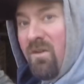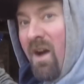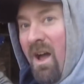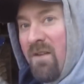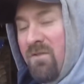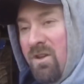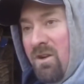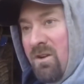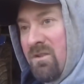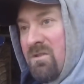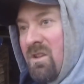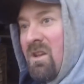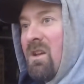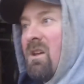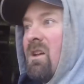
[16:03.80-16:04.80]
5 years,
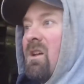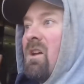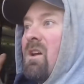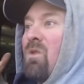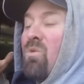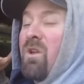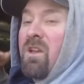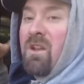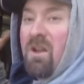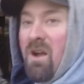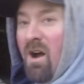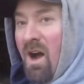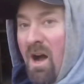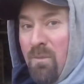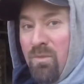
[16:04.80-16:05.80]
we could
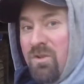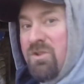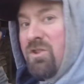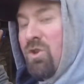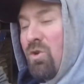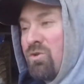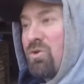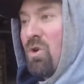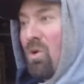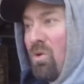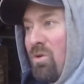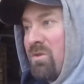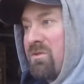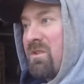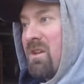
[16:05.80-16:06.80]
accomplish those
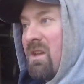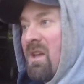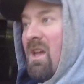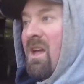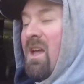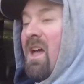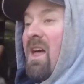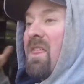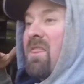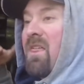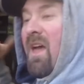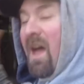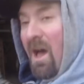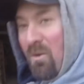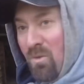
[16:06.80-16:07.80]
goals.
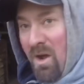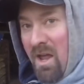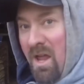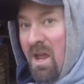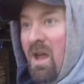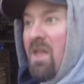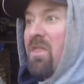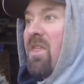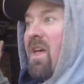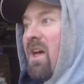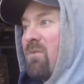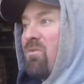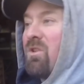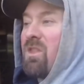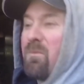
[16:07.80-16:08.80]
That way,
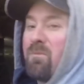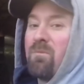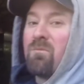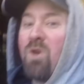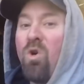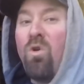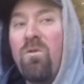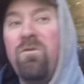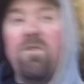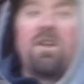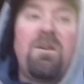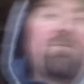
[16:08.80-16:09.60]
then hopefully